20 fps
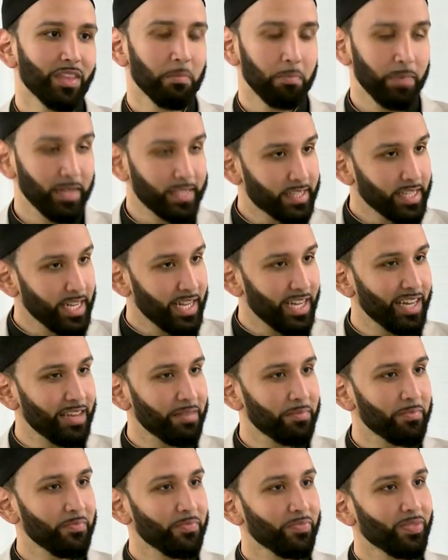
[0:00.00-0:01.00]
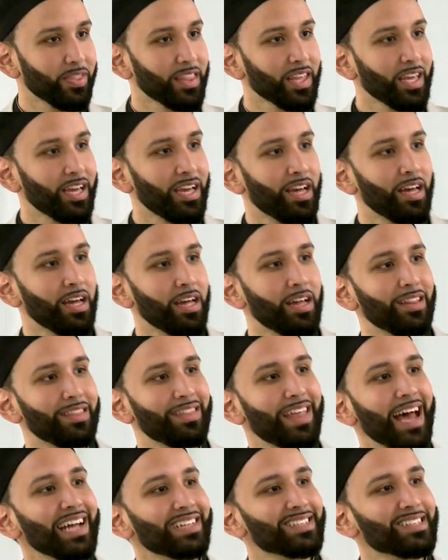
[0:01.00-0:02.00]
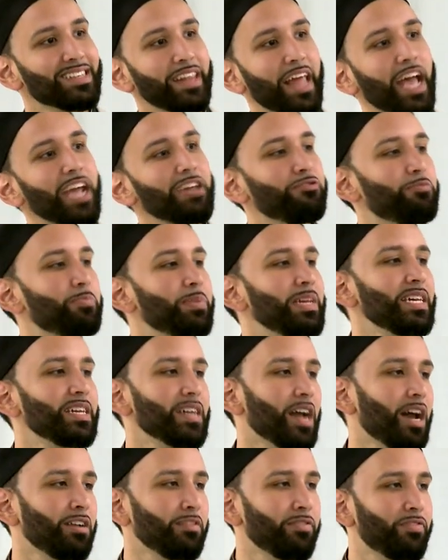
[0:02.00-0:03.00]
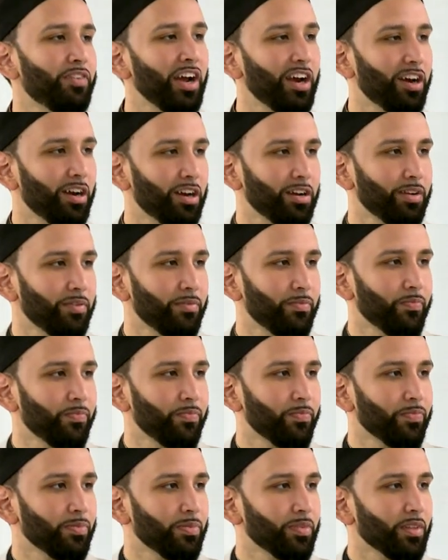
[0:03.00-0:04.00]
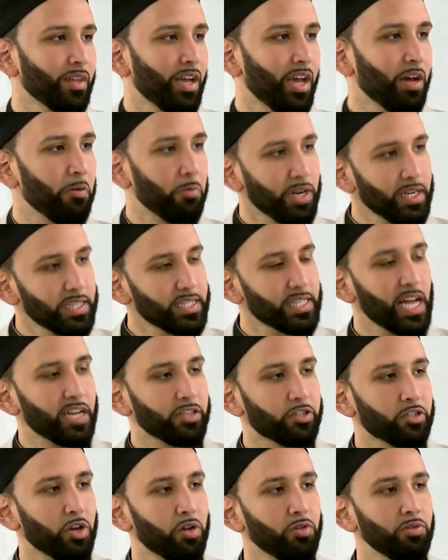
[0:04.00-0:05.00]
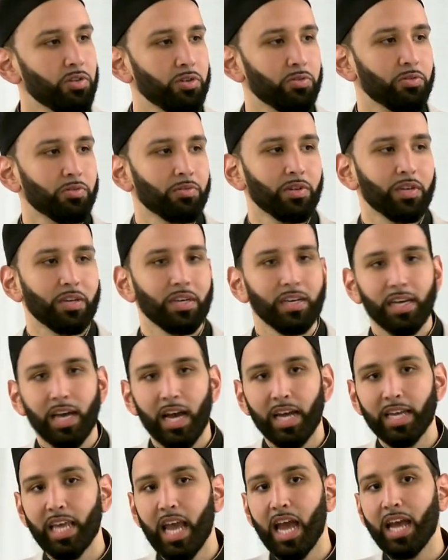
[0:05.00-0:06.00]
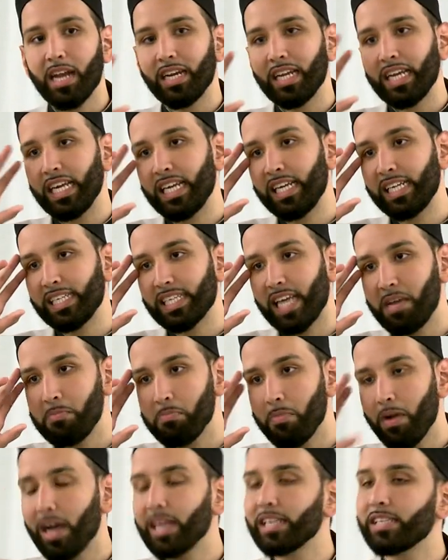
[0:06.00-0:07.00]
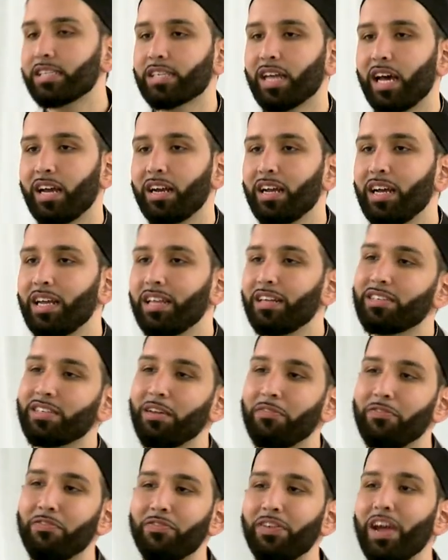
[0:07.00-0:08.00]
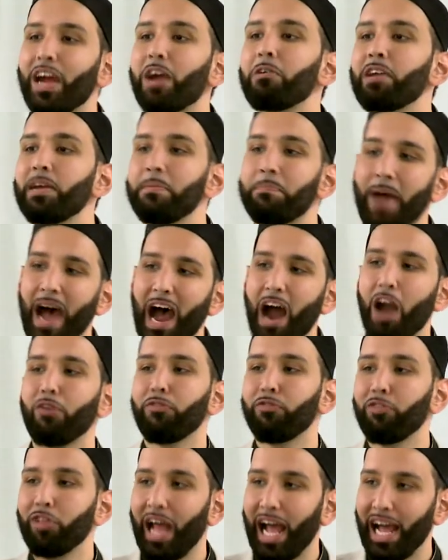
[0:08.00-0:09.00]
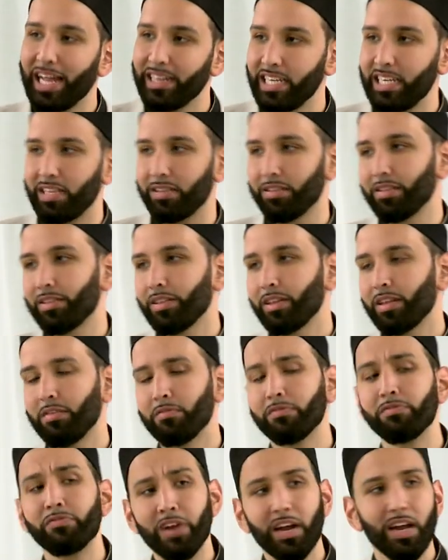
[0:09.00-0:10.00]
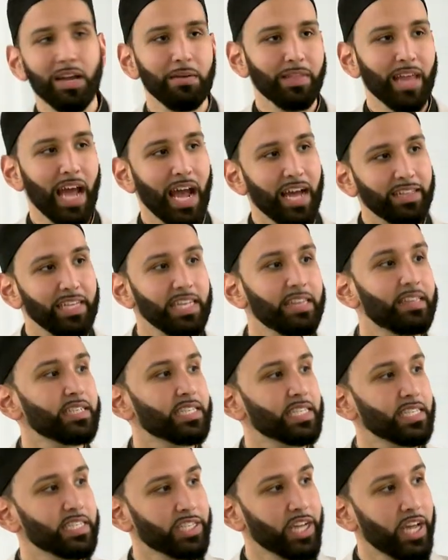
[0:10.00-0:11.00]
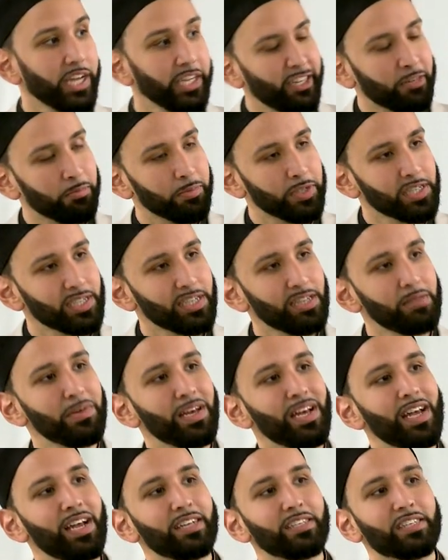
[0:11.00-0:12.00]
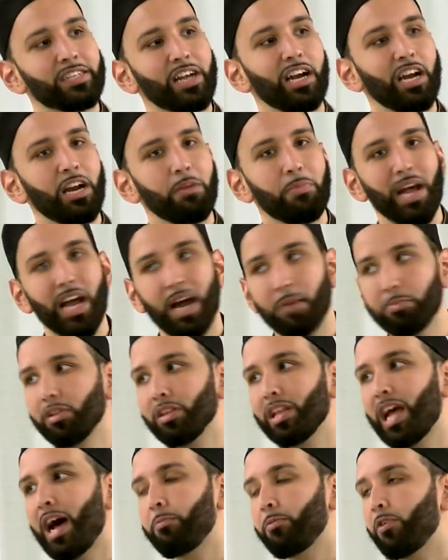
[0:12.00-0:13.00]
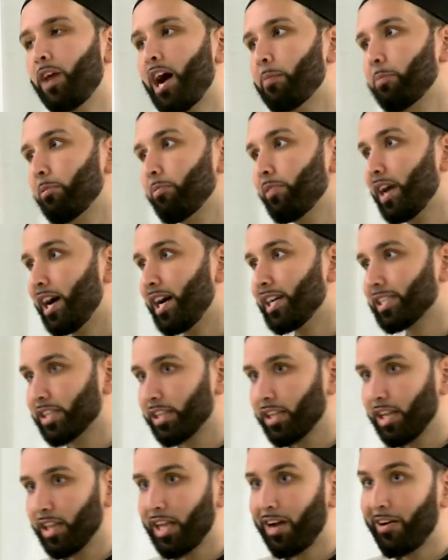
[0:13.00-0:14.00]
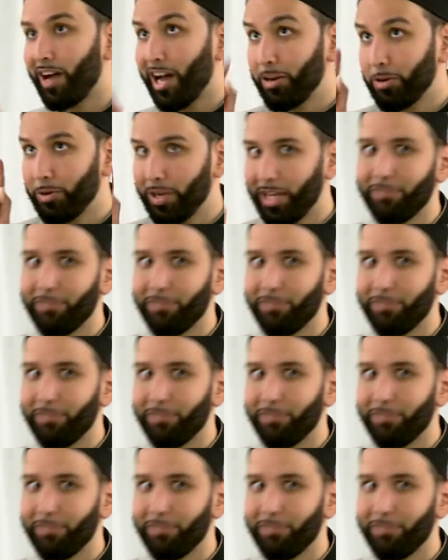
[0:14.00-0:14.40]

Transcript: But to him, that's life being unfair. And what does that show you? Again, it is a mindset. There's a very powerful hadith. Very, the hadith is in Sahih Muslim. It's narrated by Abdullah ibn Amr ibn As anhu.